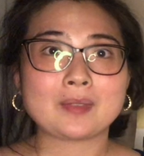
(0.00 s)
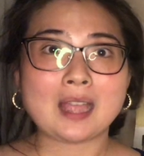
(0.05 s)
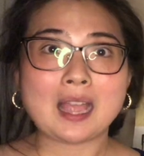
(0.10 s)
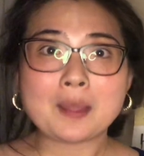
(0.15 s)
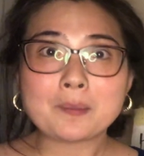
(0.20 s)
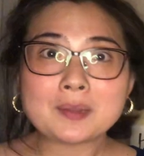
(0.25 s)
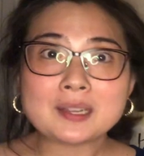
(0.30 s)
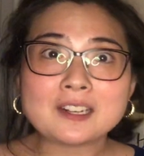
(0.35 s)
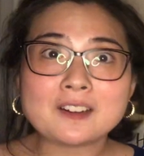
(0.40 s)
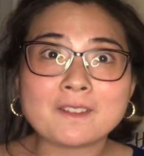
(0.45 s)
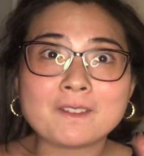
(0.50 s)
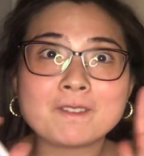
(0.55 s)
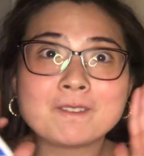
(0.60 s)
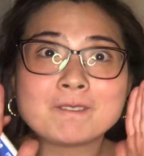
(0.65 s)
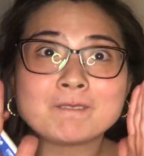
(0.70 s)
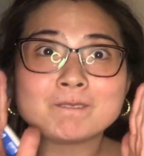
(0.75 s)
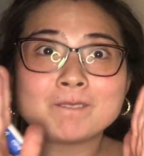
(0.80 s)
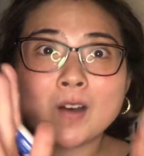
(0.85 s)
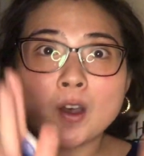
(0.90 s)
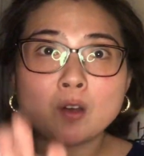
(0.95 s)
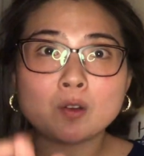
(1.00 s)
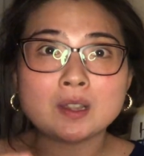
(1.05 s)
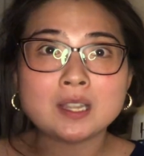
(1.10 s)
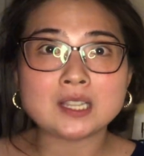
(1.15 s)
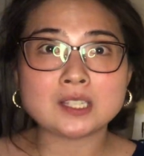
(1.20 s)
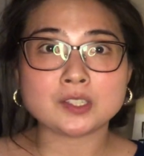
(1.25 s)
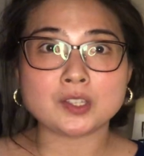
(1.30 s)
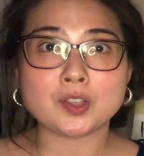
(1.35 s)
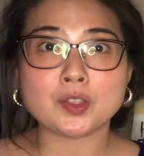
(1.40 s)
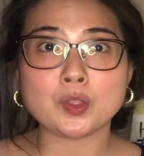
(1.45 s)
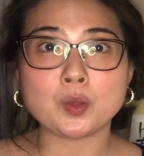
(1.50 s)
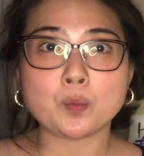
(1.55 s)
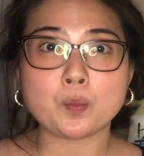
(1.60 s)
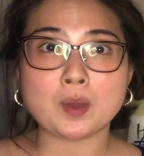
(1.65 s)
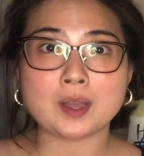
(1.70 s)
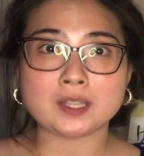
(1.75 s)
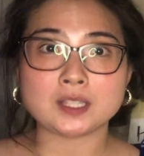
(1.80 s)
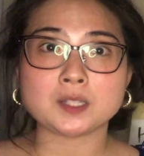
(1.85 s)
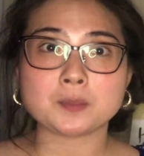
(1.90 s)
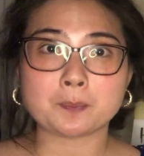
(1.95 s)
I'm going to focus on the
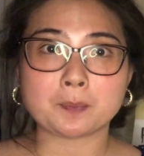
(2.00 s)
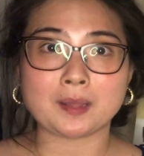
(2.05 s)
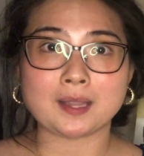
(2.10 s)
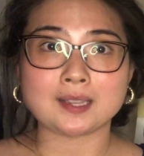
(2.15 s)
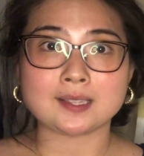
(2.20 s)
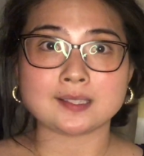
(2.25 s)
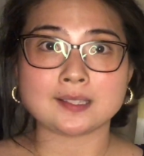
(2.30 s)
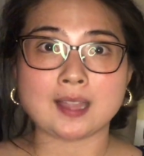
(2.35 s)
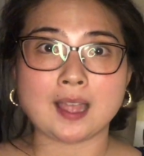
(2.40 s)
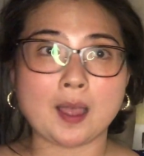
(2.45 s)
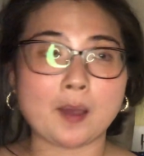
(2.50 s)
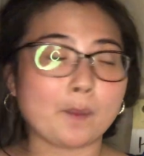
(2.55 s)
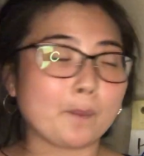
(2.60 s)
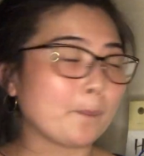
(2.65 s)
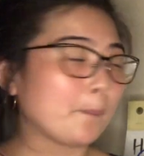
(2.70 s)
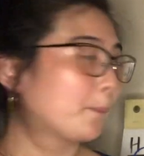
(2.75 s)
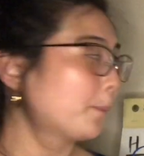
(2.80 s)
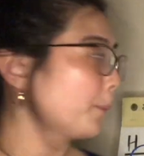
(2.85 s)
ones place now.